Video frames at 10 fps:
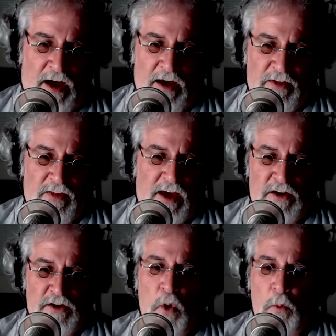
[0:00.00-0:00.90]
I think they
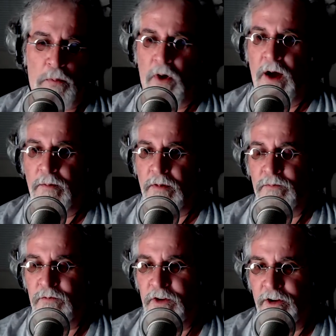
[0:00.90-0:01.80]
had no
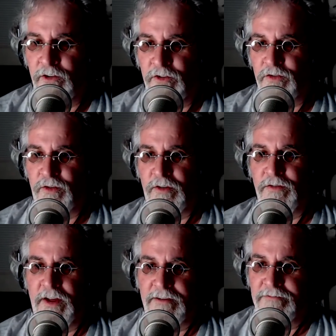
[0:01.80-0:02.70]
problem, you know, just sort of
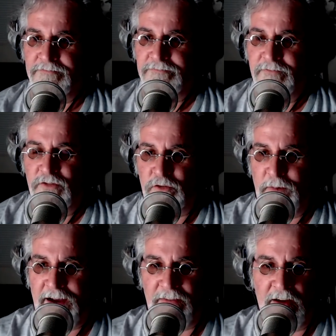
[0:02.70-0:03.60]
like
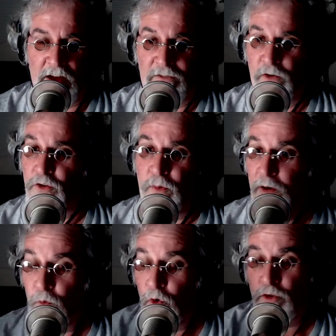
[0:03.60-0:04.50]
smacking the hell out of
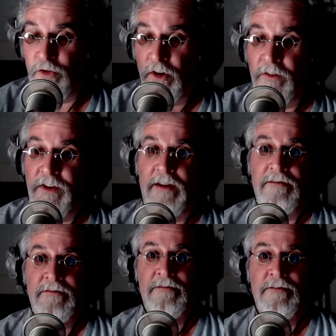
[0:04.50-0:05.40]
Volkswagen, who deserved it
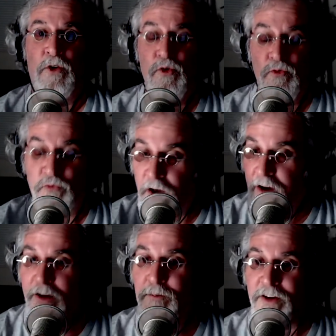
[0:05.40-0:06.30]
right. who
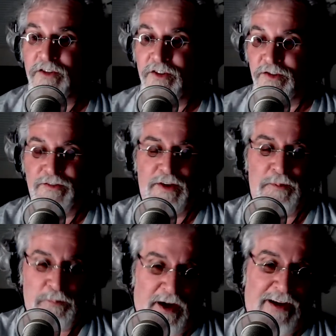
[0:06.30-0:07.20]
very much deserved
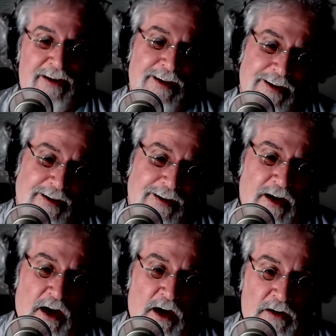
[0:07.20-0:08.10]
it. But
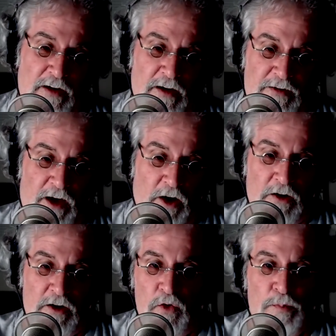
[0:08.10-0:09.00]
uh,
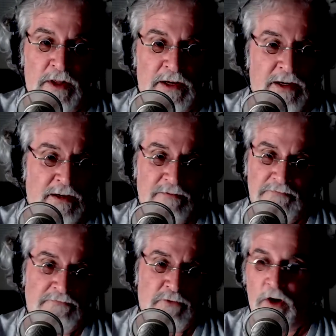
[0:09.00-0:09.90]
arguably,
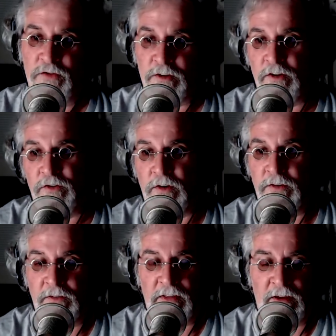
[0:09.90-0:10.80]
Chrysler
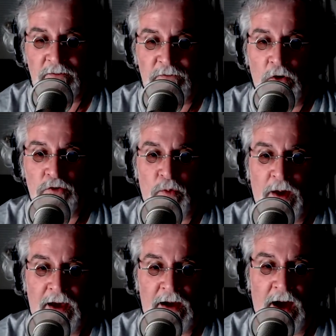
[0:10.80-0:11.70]
deserved everything
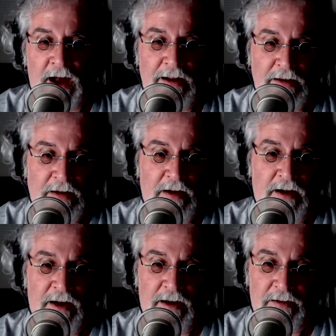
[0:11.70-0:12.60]
Volkswagen got,
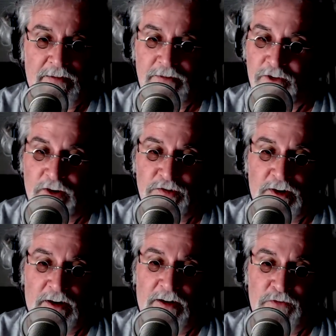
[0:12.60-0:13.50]
and Chrysler
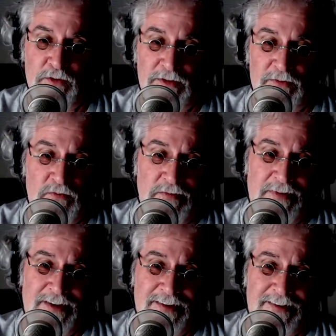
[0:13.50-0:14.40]
got off with,
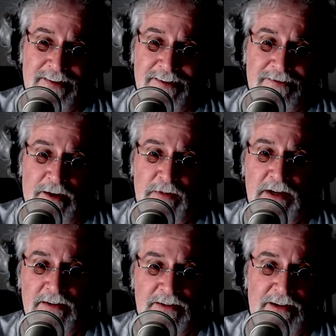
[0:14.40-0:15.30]
uh, I
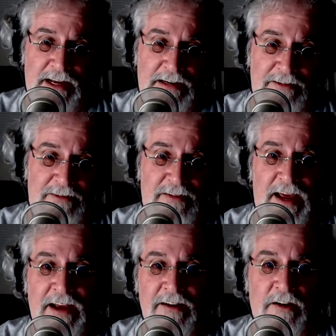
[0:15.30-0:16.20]
mean, and
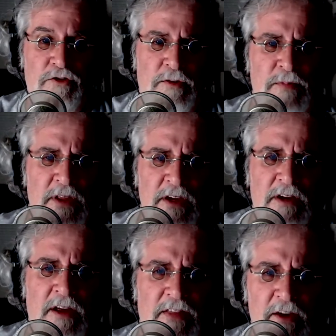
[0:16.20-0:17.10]
800
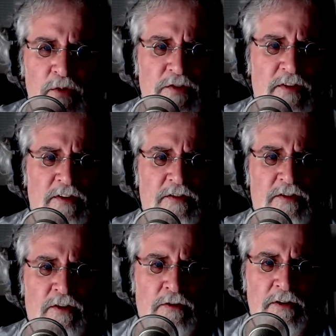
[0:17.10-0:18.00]
million, I think was the
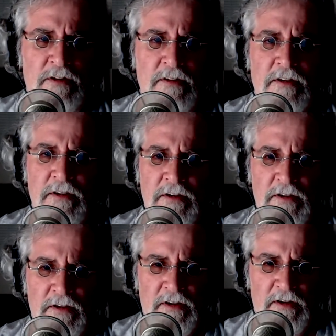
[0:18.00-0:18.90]
total.
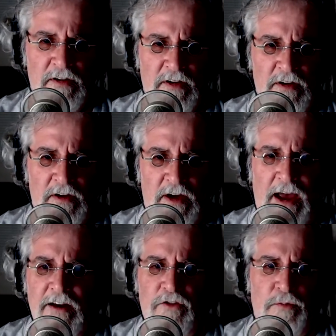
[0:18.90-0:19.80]

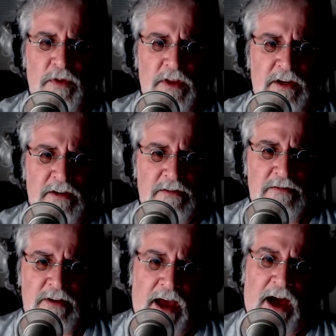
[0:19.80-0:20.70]
800 million, yeah.